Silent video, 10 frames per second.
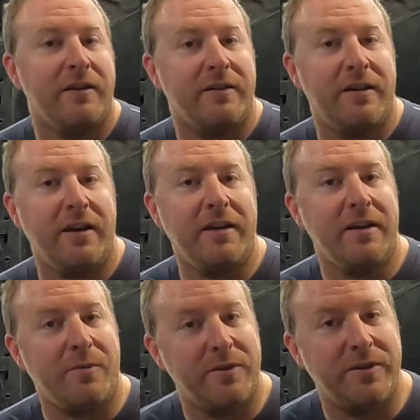
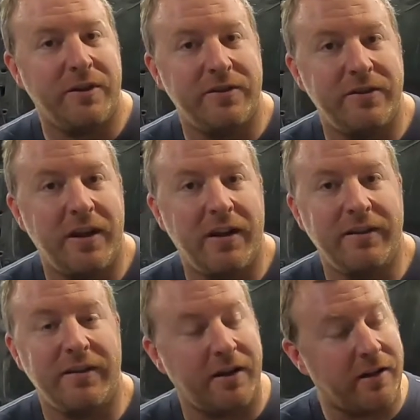Today, I want to talk to you
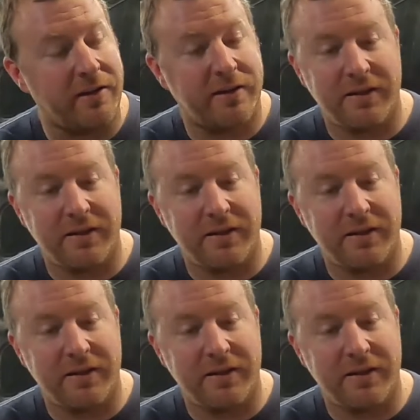guys. This